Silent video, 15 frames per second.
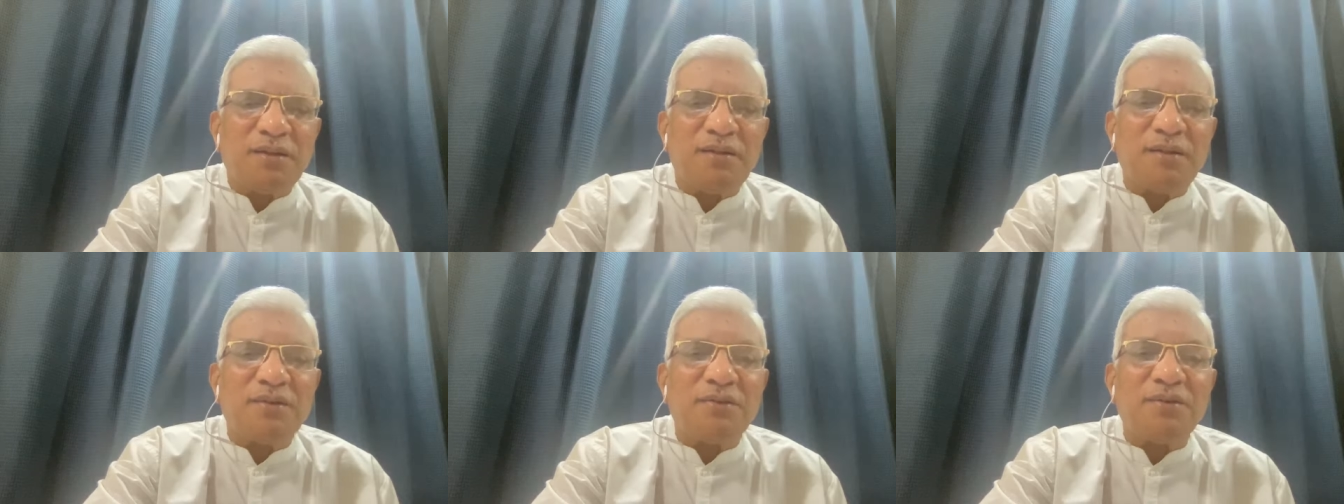
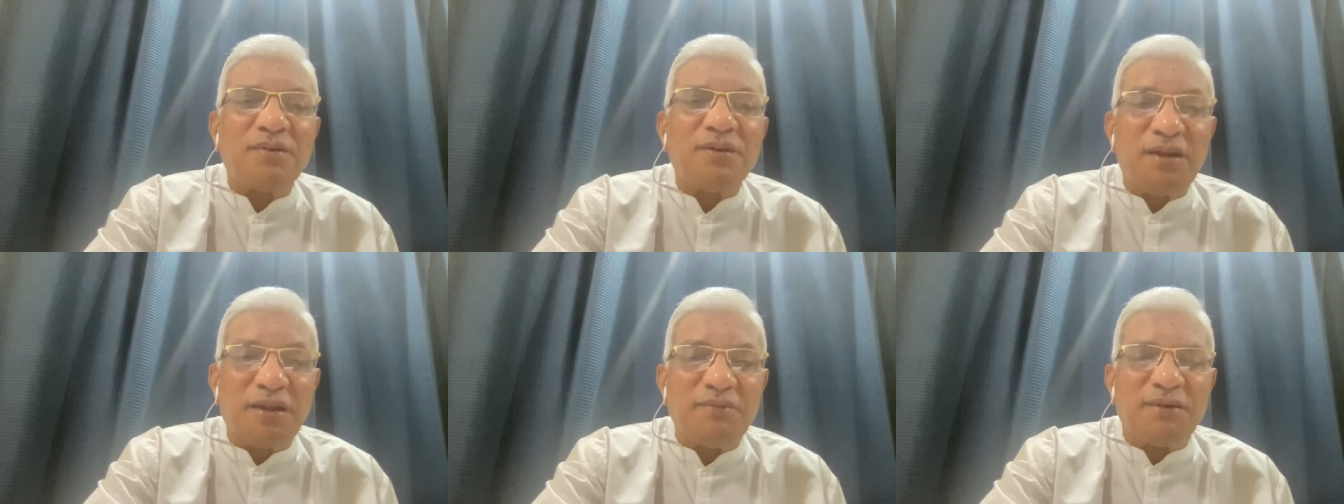there's
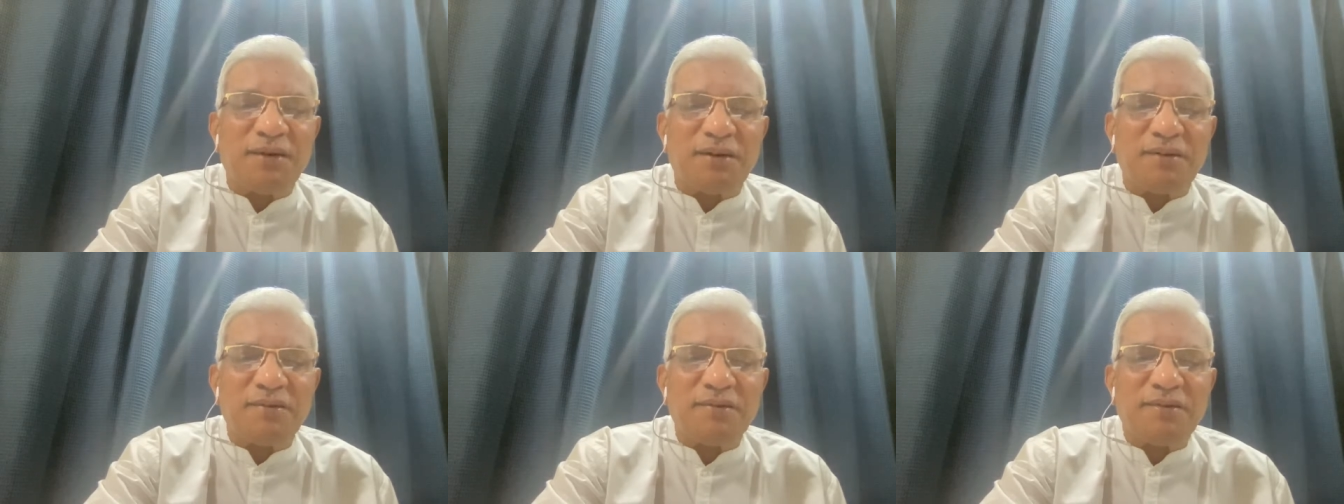
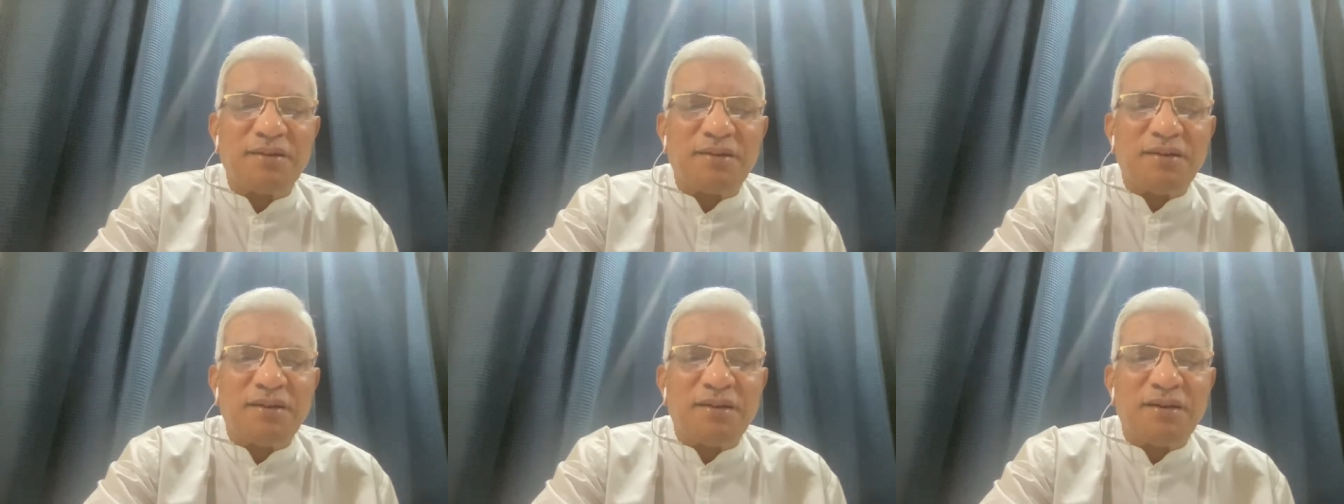never
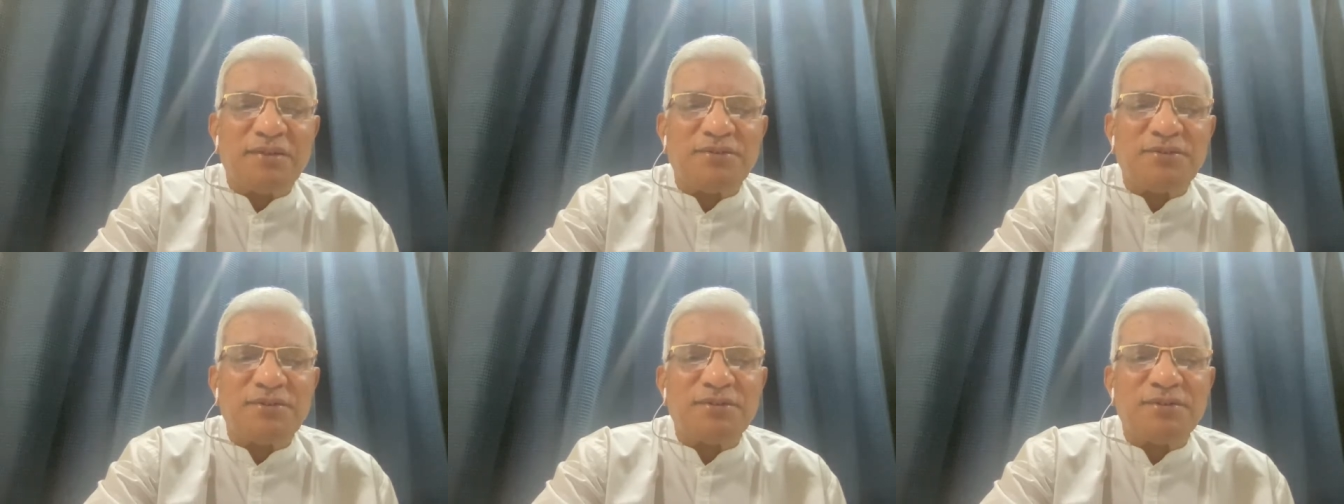
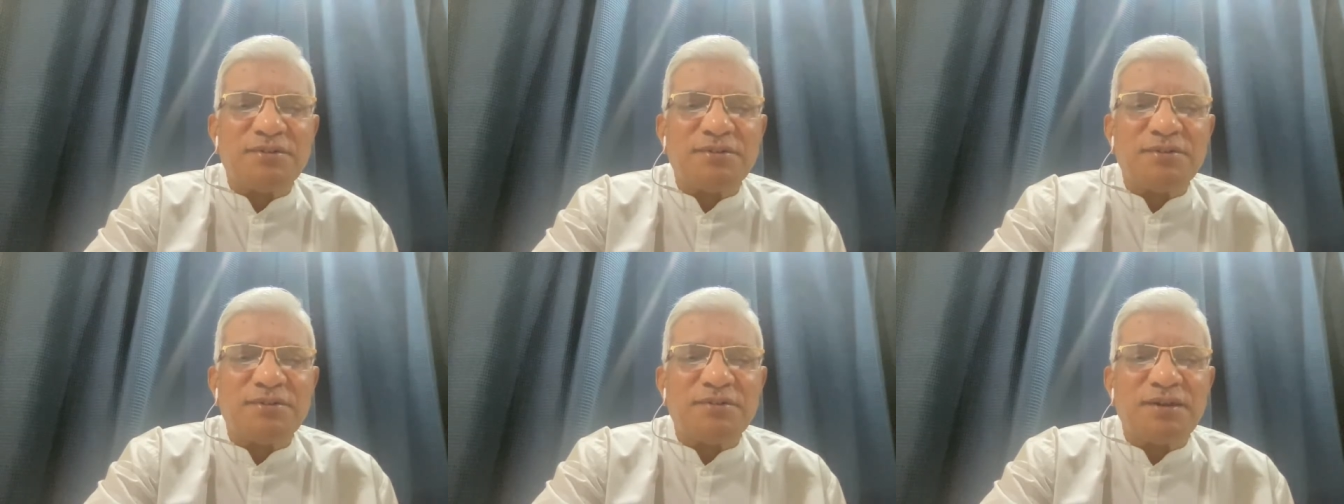
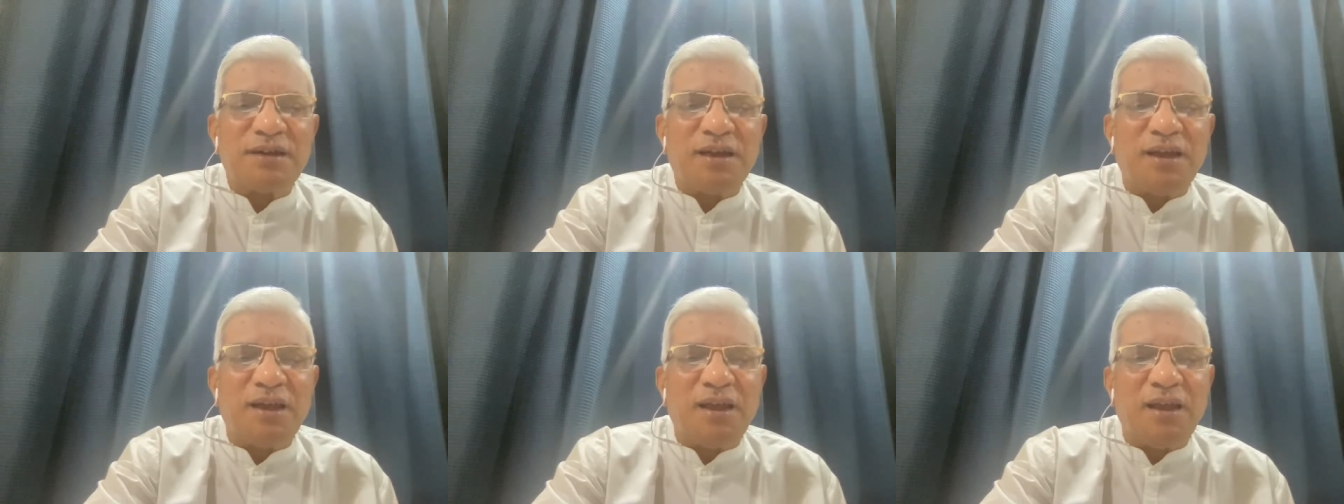
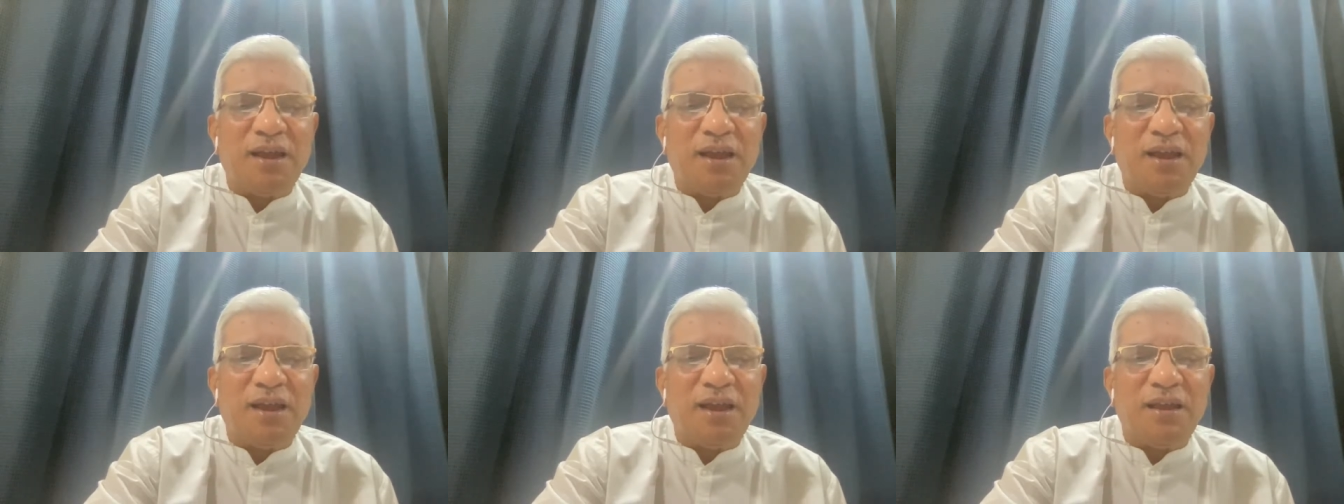
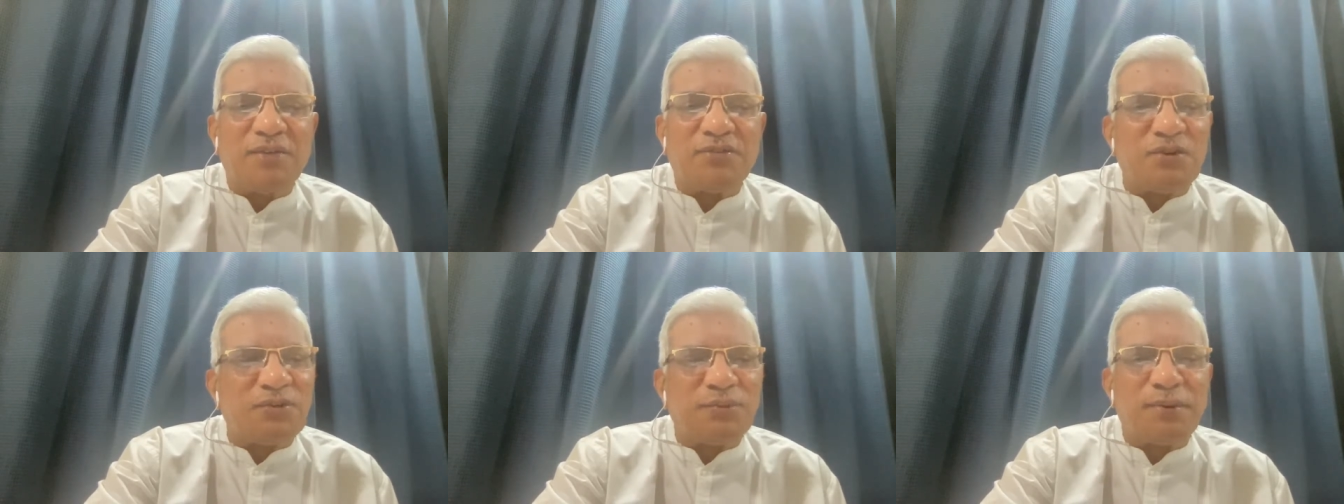
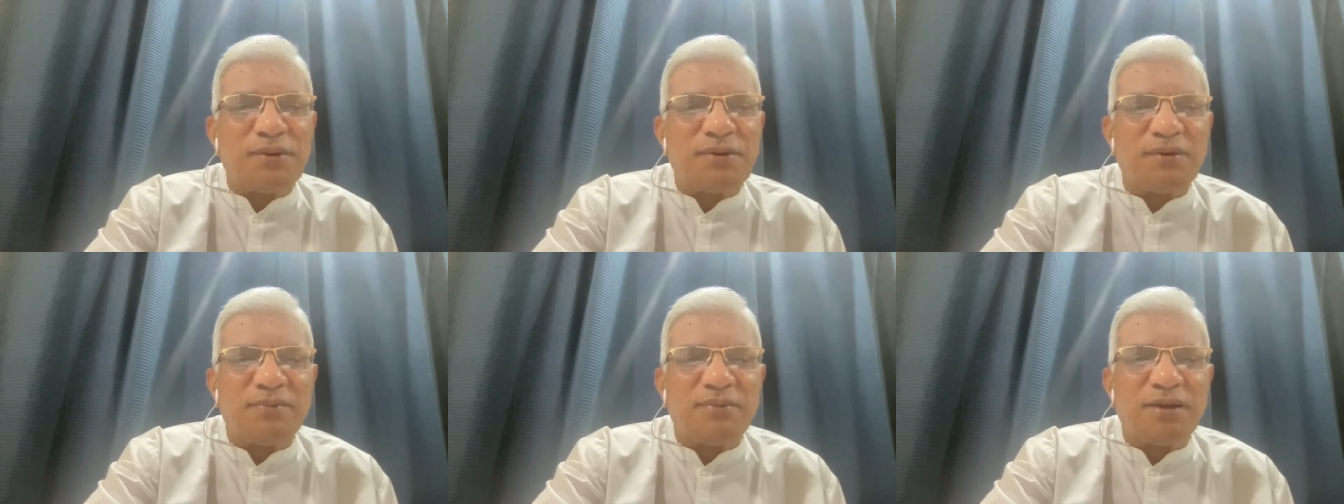a
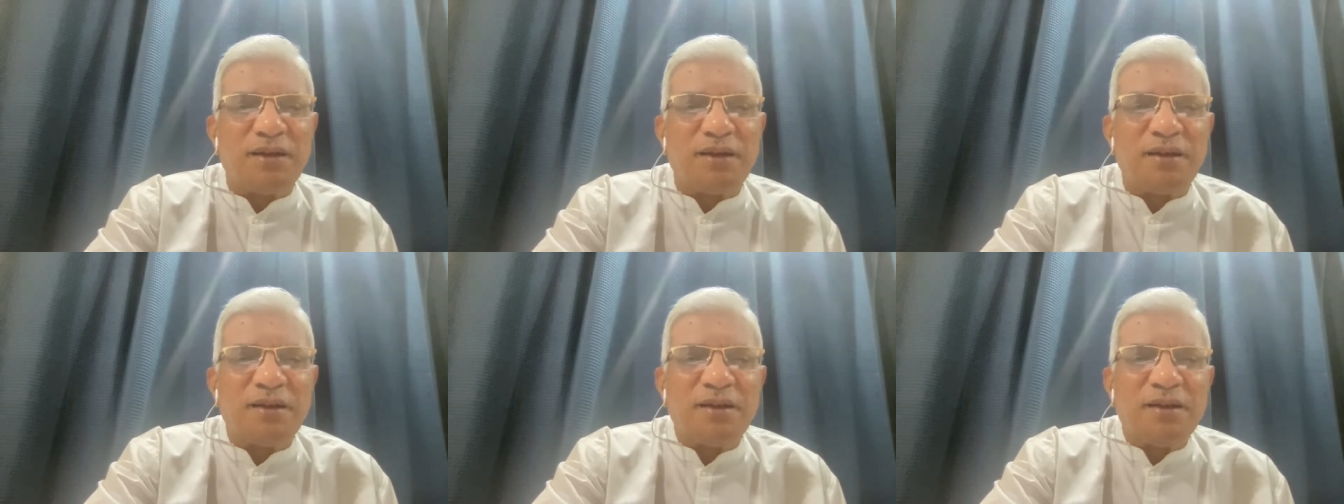situation
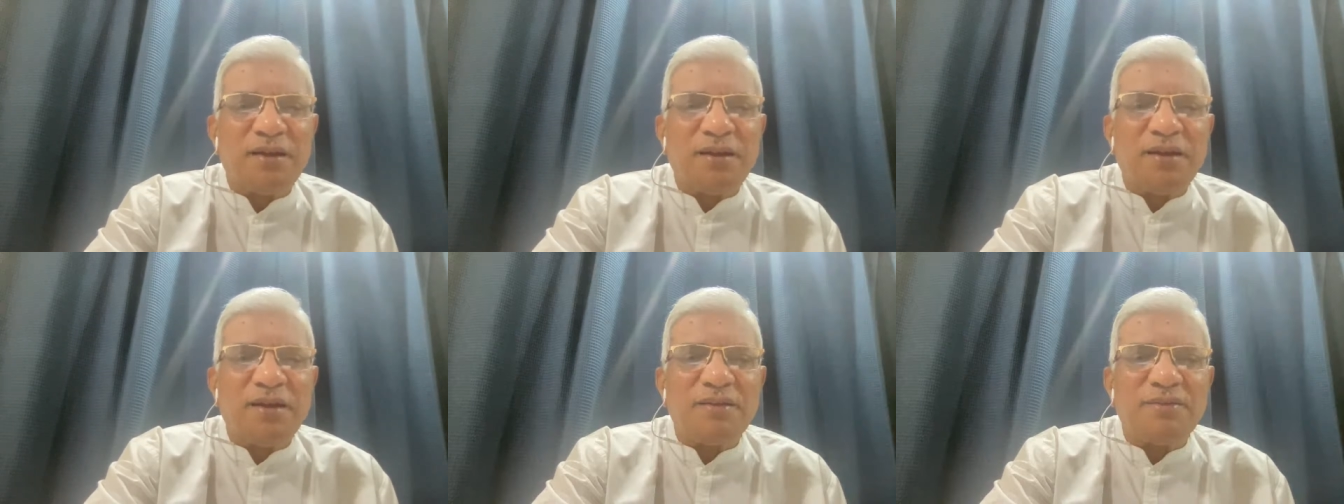where
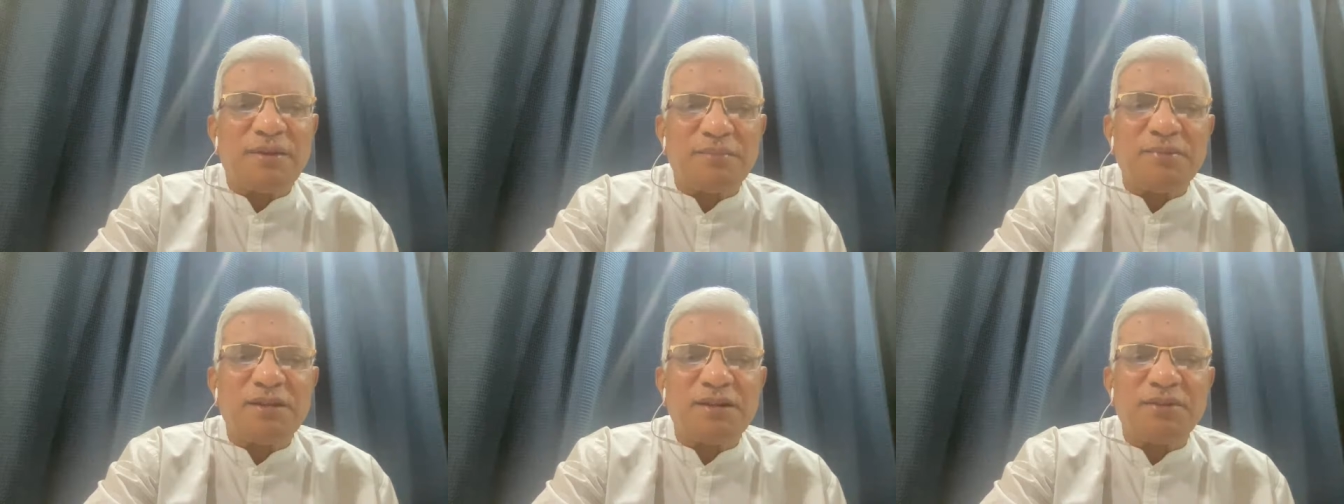
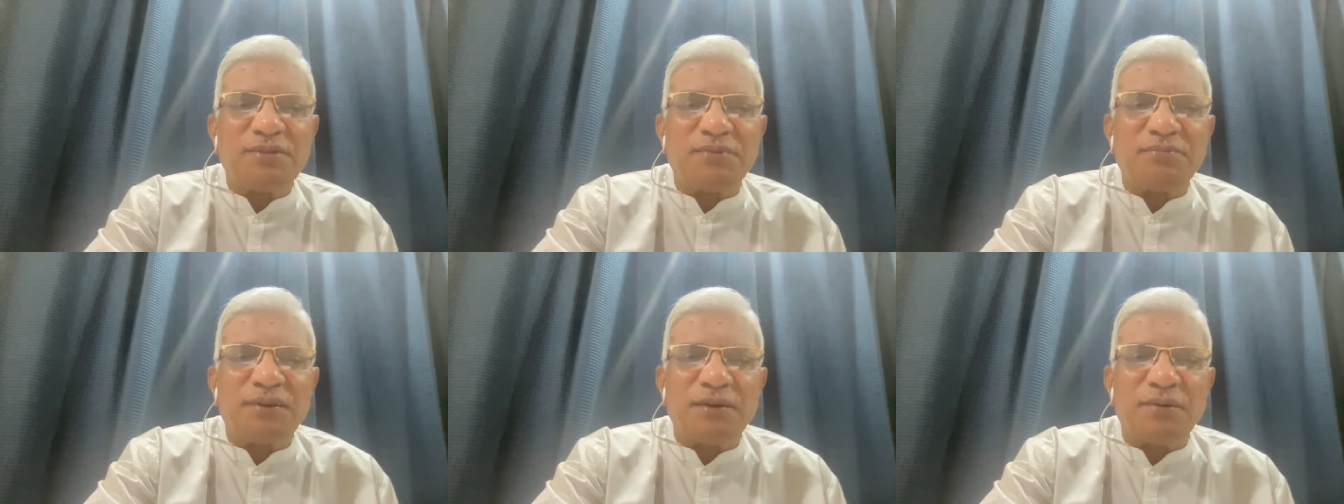something
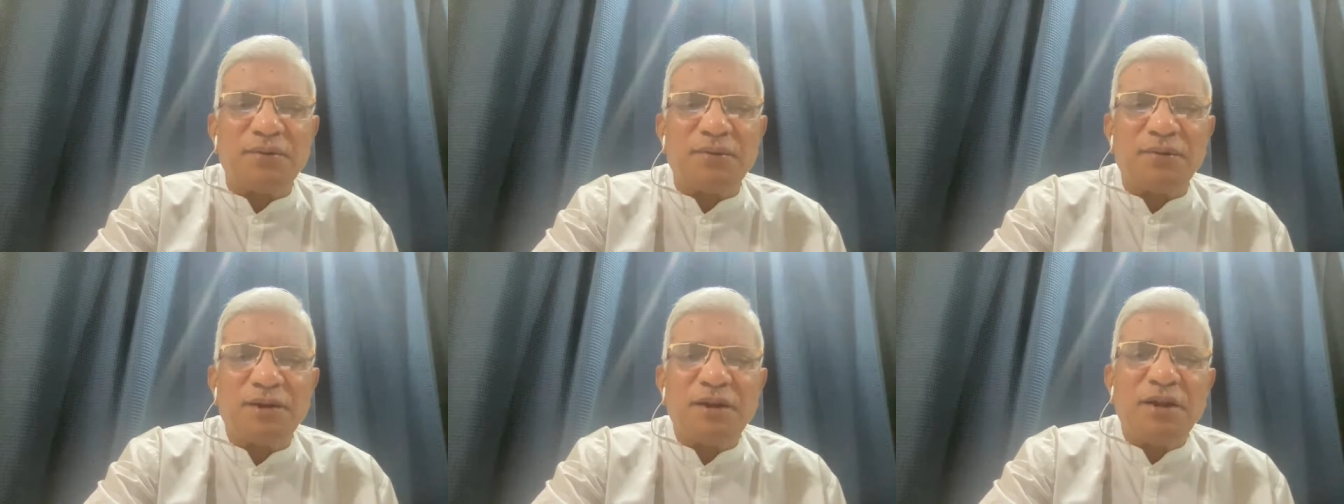is a
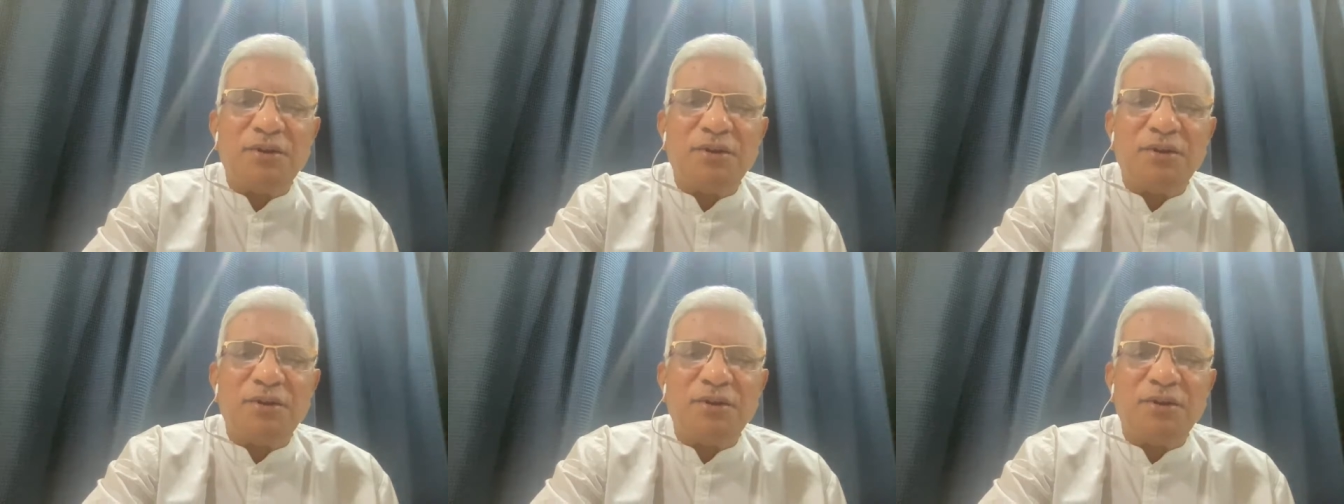failure.